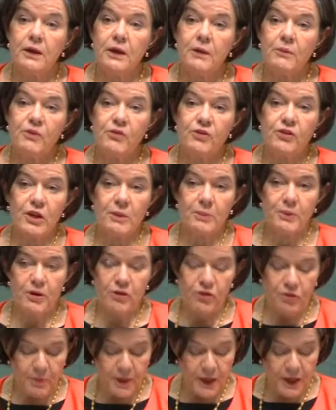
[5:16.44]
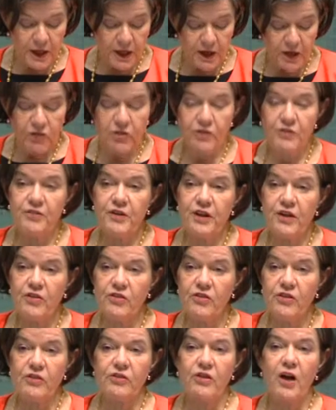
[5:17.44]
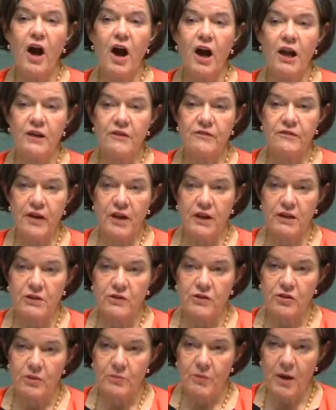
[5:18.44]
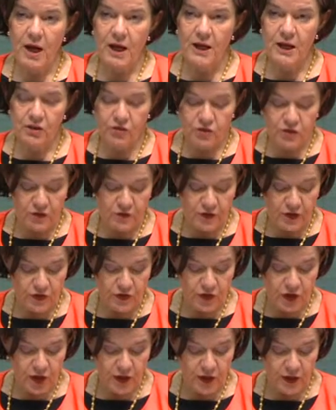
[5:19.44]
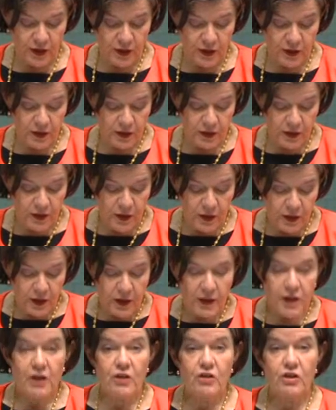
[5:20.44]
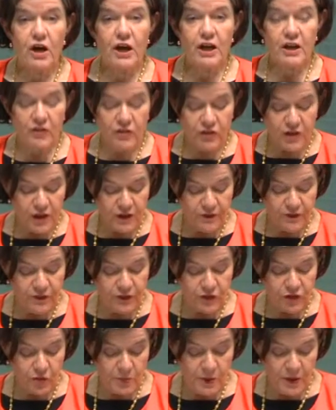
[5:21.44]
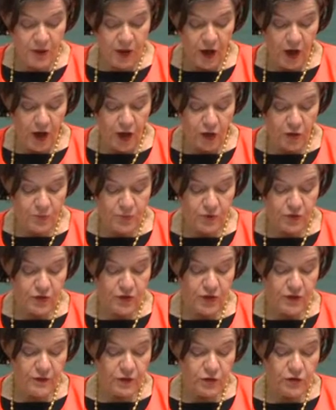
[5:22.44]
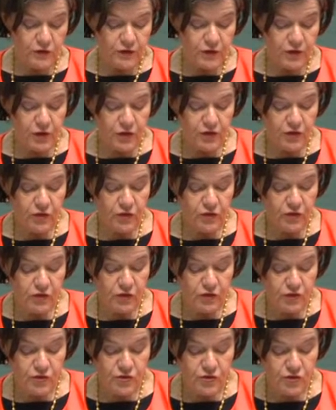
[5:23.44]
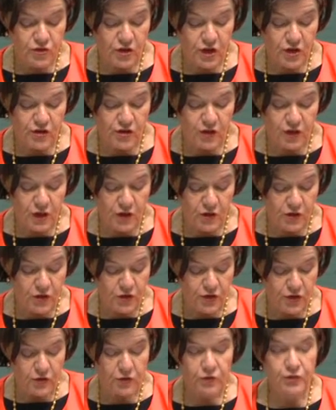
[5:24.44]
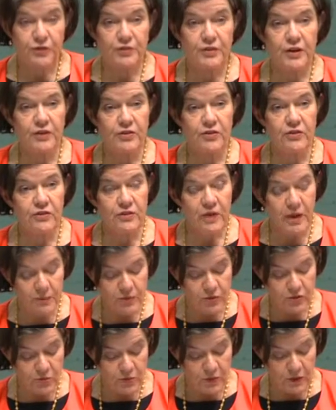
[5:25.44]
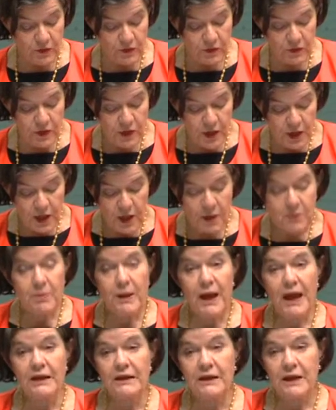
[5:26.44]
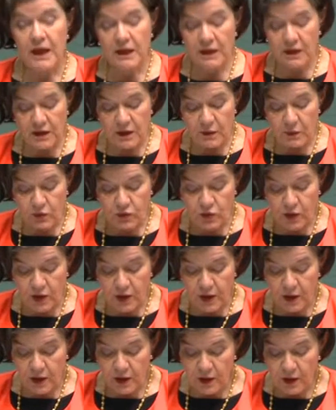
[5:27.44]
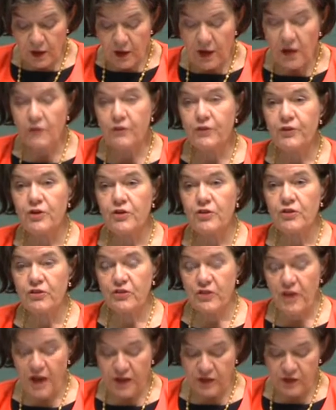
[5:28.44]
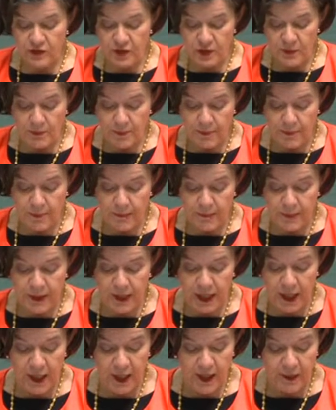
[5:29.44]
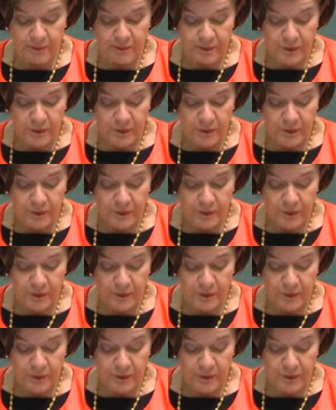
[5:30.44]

Mr Deputy Speaker, defence is highly valued in my electorate of Indi. Indi is gifted to be the home to several diverse and strategically critical defence establishments in Bandiana near Wodonga and further south near Benalla.